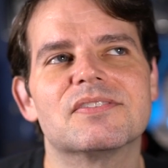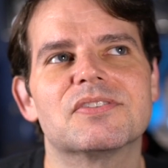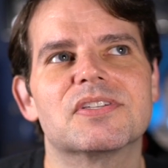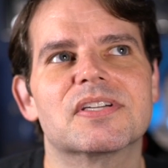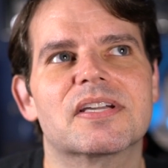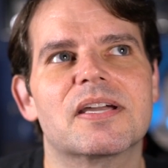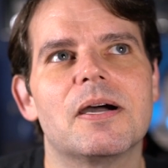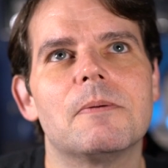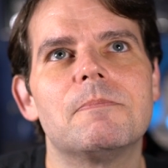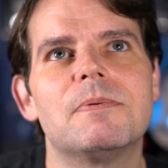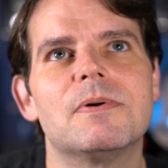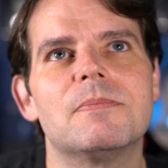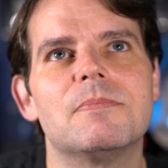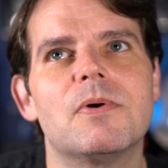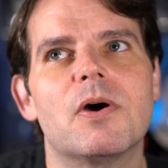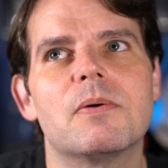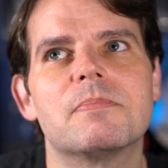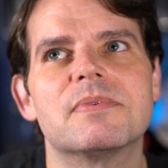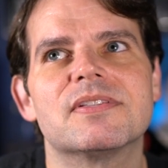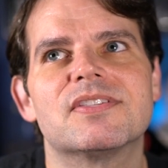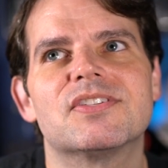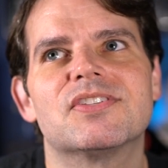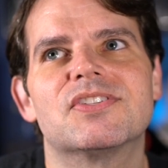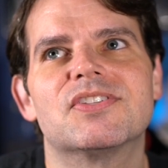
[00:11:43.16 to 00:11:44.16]
a couple
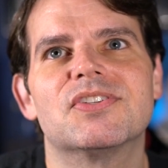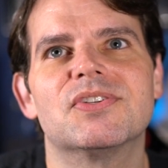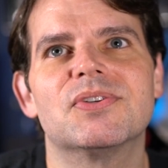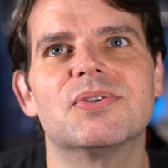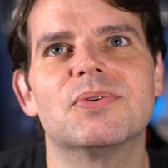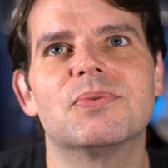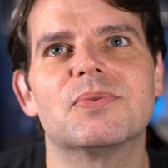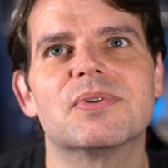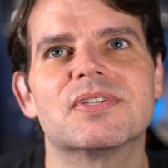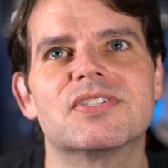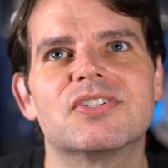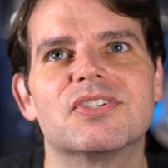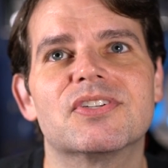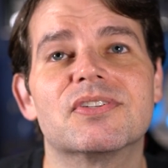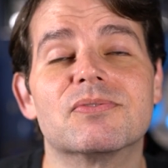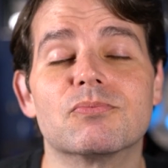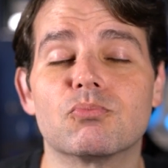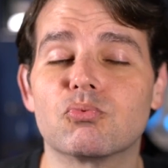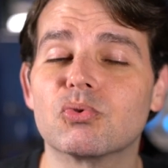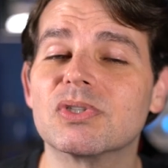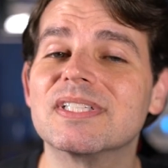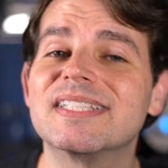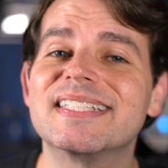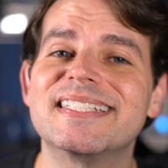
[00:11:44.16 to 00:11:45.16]
moments too, which you
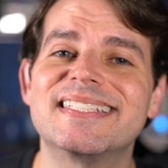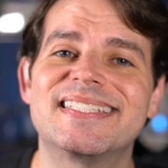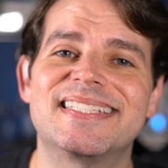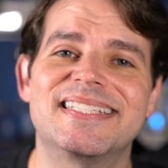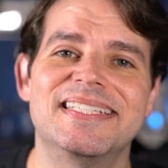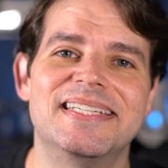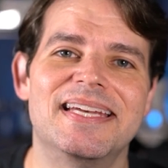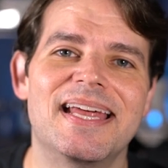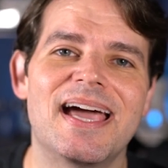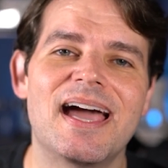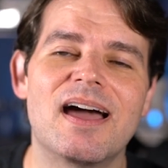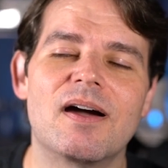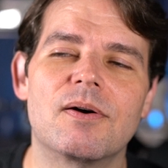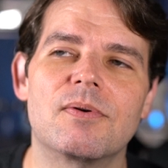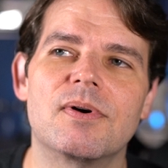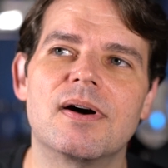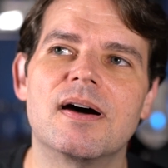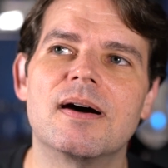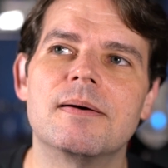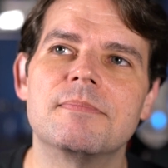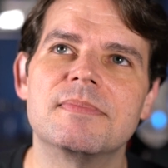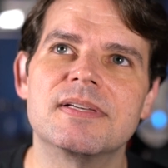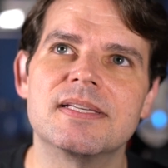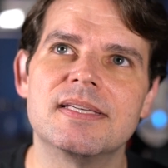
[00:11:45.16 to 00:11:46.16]
can really see
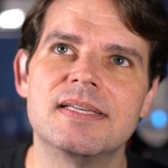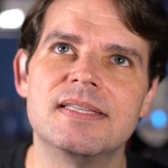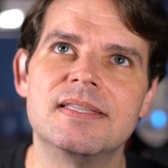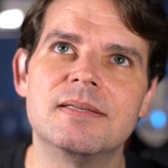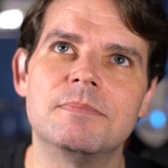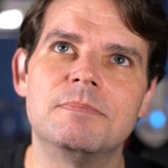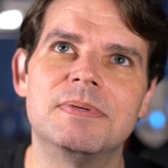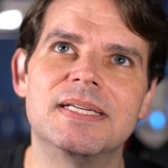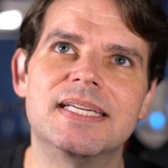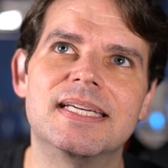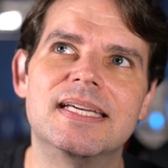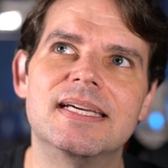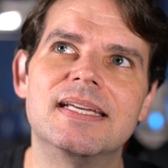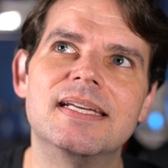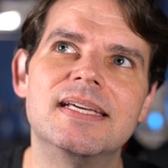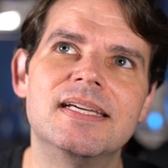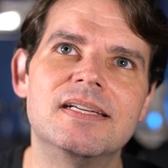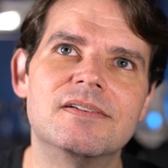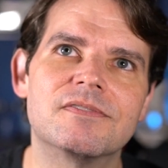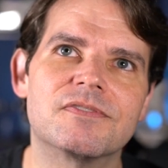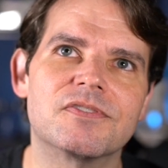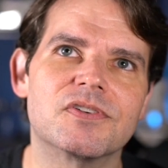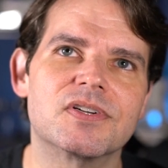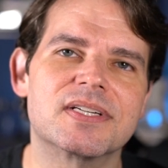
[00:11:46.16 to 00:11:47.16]
now in the
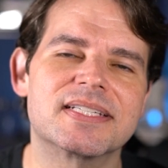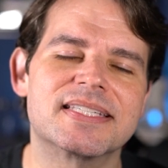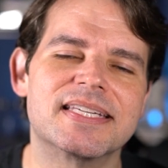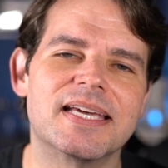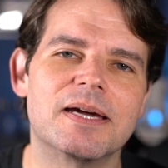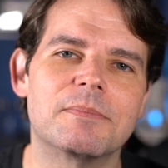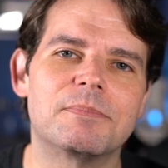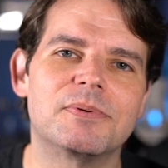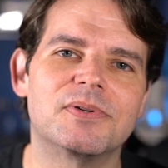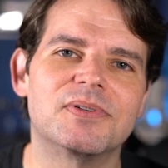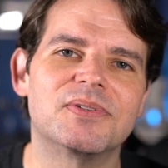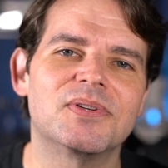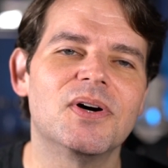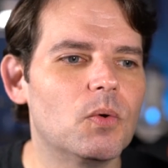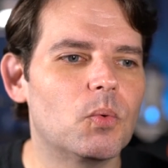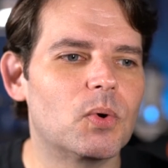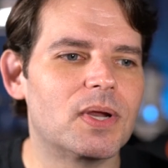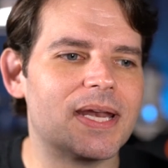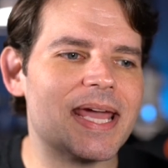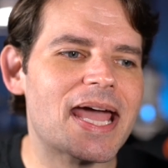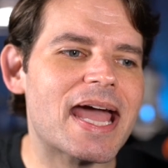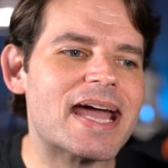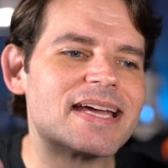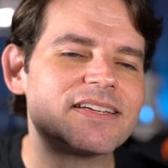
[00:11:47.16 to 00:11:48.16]
beginning. For example,
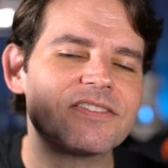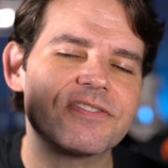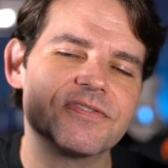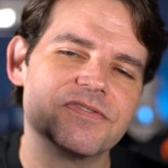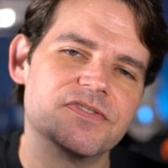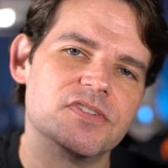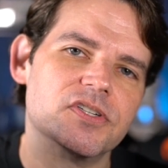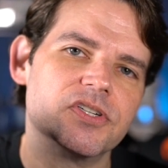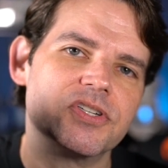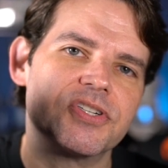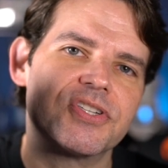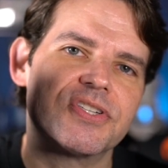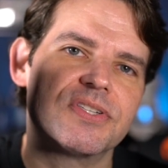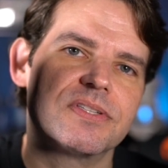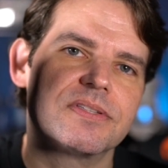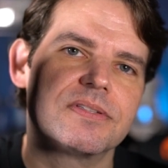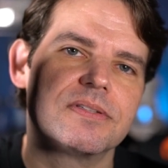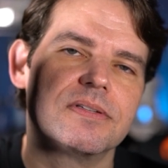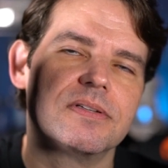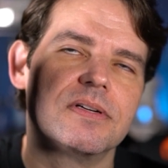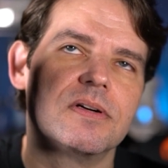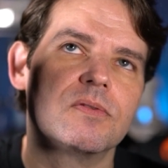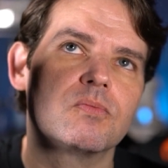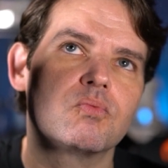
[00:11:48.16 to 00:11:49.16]
when Ash first
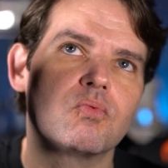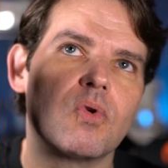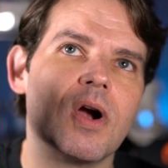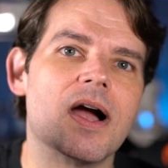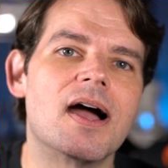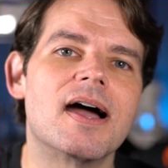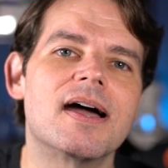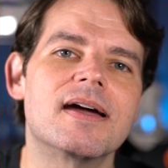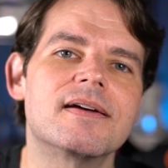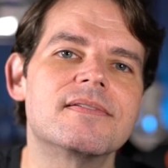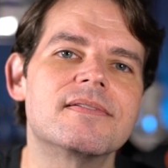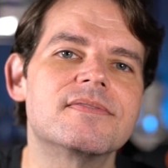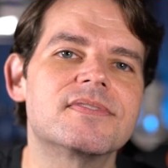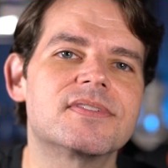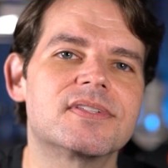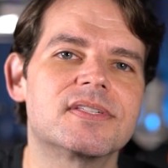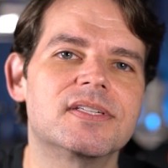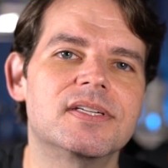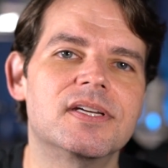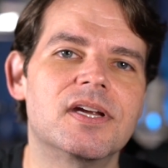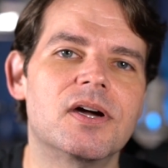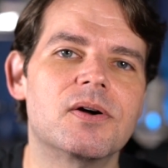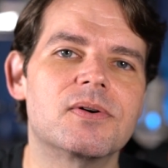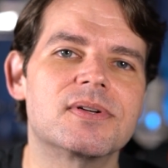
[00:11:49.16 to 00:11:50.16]
arrives,
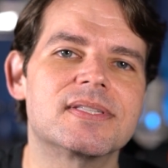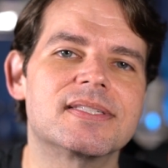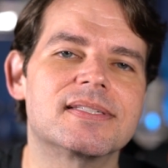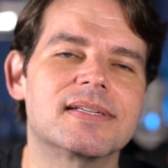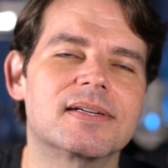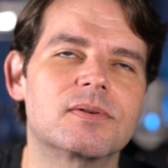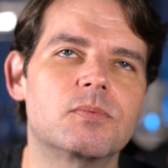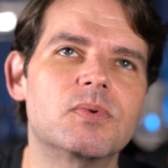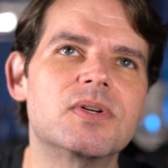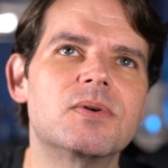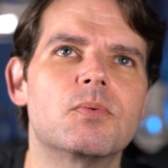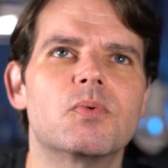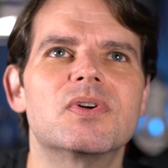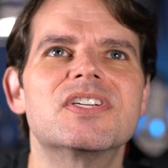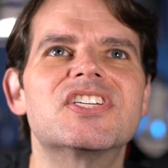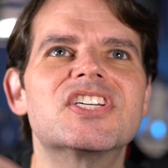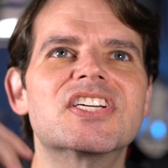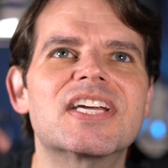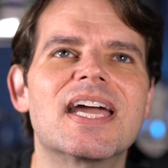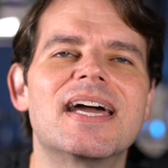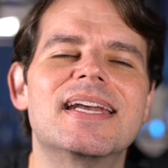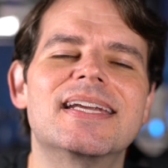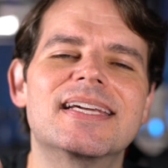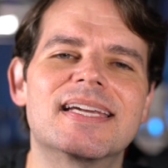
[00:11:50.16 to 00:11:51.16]
you know, it's like once
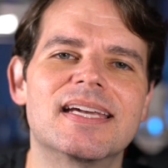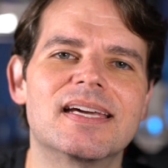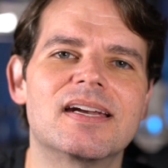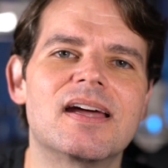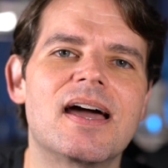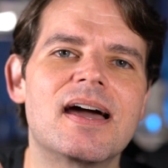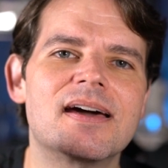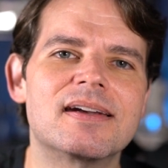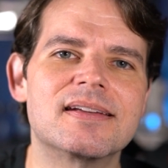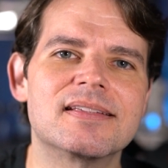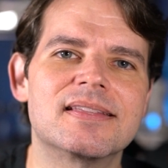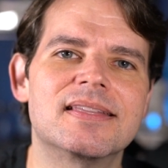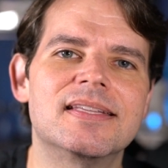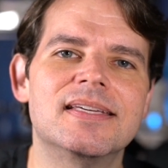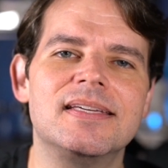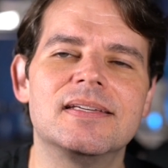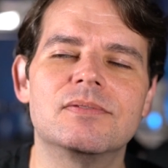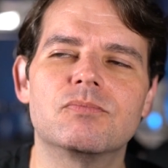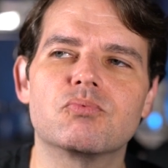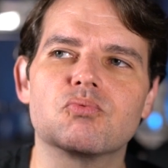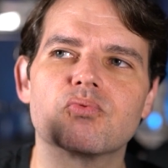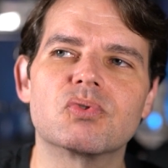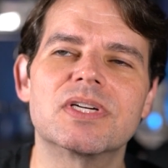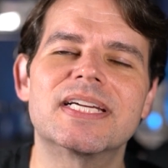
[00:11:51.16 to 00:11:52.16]
you kind of get out of the
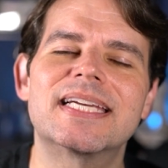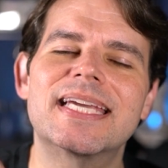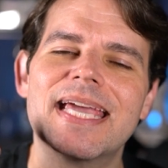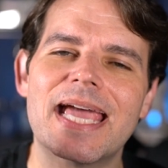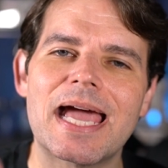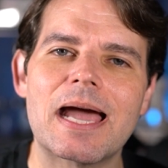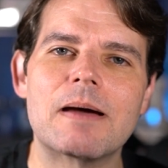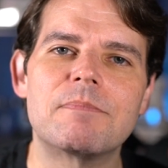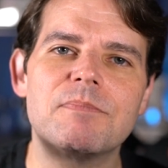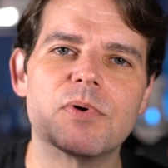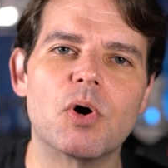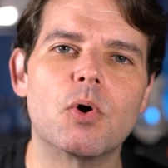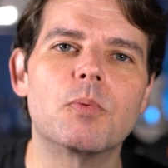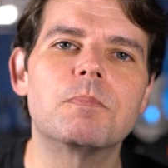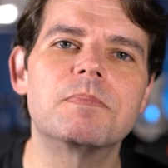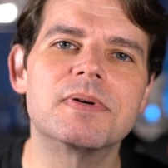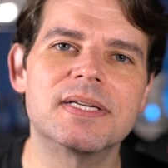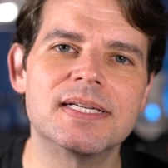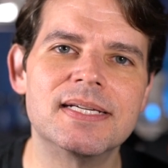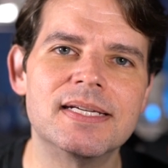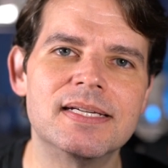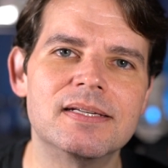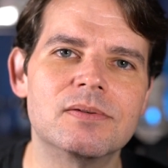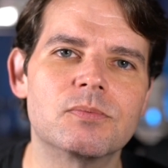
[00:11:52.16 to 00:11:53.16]
recap
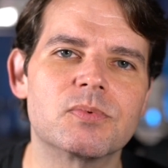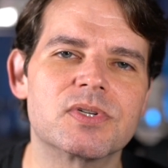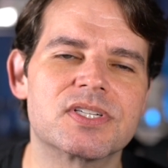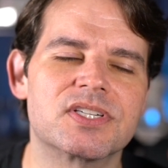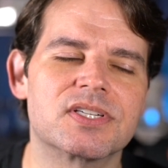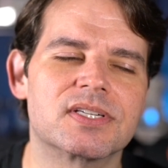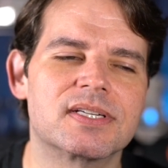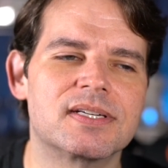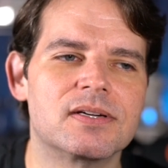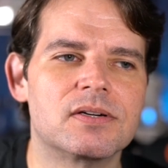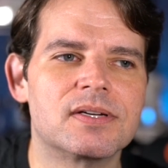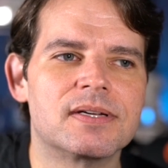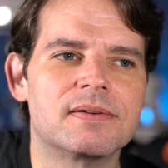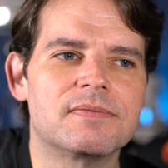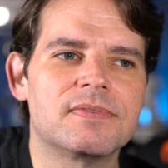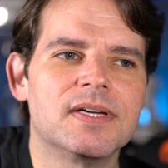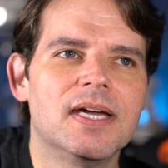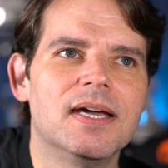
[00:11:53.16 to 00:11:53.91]
opening, which it kind of